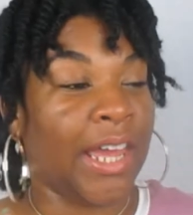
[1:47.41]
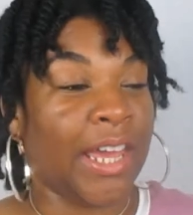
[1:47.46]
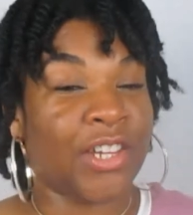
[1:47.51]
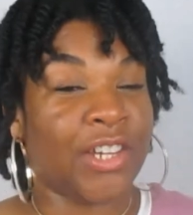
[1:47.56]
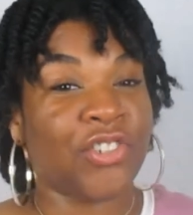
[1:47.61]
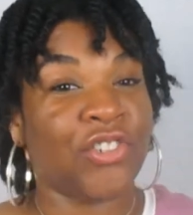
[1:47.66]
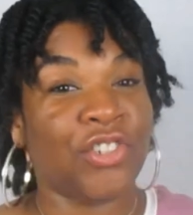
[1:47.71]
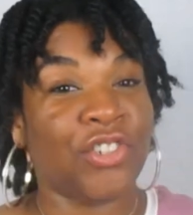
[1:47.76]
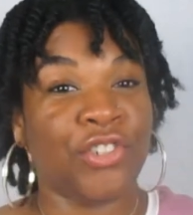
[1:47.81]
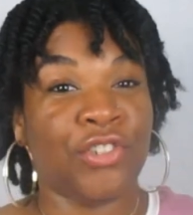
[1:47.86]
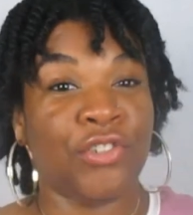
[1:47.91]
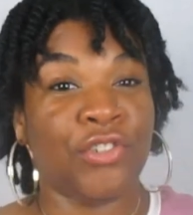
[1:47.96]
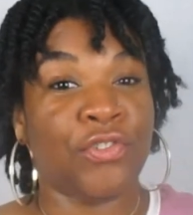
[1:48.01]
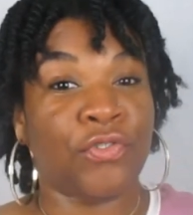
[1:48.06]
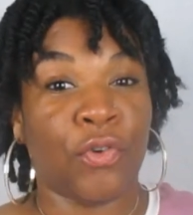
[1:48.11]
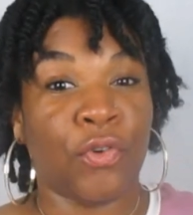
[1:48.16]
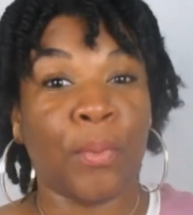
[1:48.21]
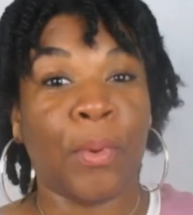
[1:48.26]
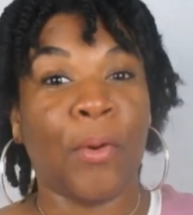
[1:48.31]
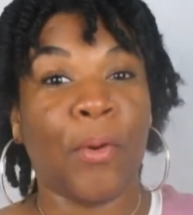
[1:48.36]
actually use
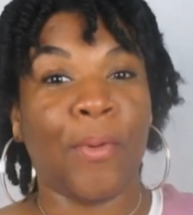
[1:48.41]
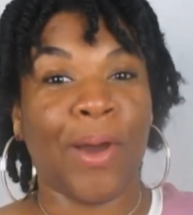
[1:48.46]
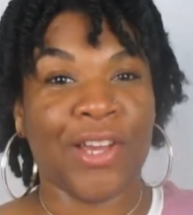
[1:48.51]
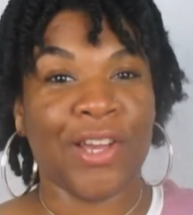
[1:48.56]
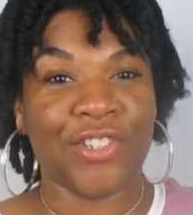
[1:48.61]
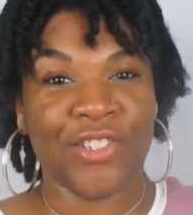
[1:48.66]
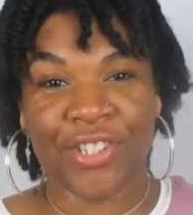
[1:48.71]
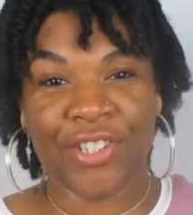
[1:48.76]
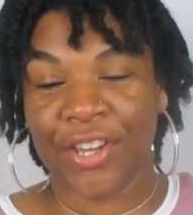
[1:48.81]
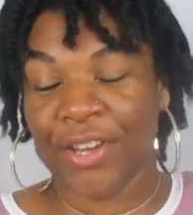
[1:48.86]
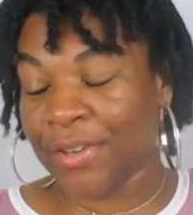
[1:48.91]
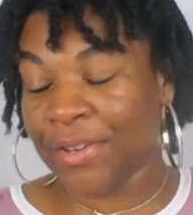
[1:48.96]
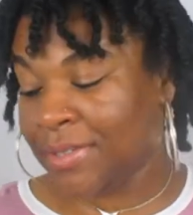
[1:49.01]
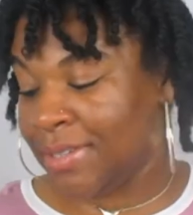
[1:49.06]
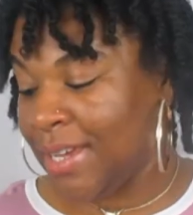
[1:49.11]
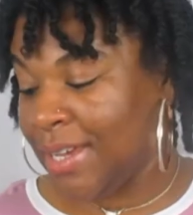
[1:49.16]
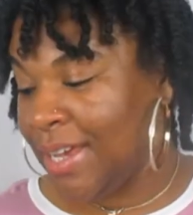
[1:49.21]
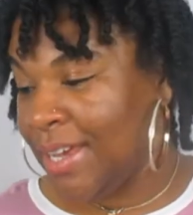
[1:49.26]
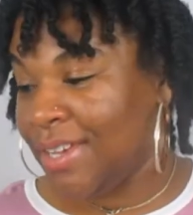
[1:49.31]
for my wash and goes.